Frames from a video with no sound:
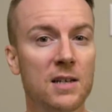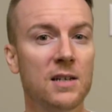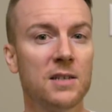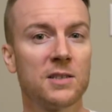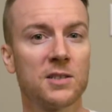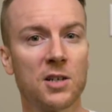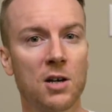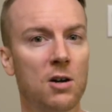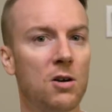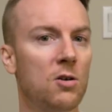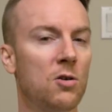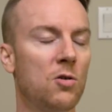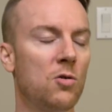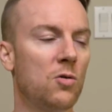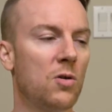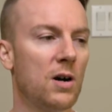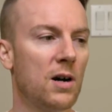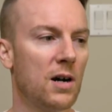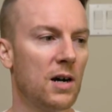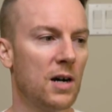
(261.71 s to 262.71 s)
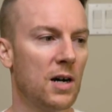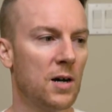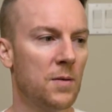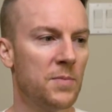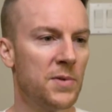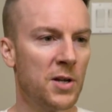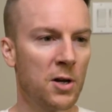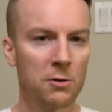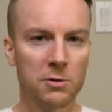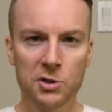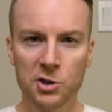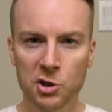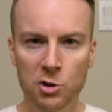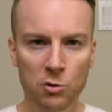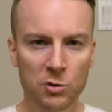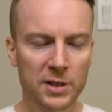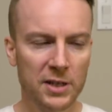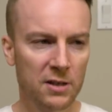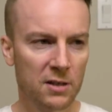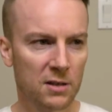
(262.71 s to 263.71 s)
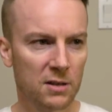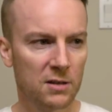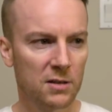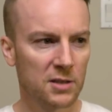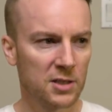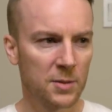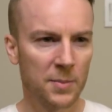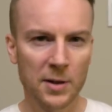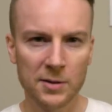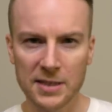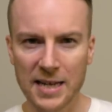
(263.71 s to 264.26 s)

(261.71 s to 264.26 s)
So, the shoe deal is about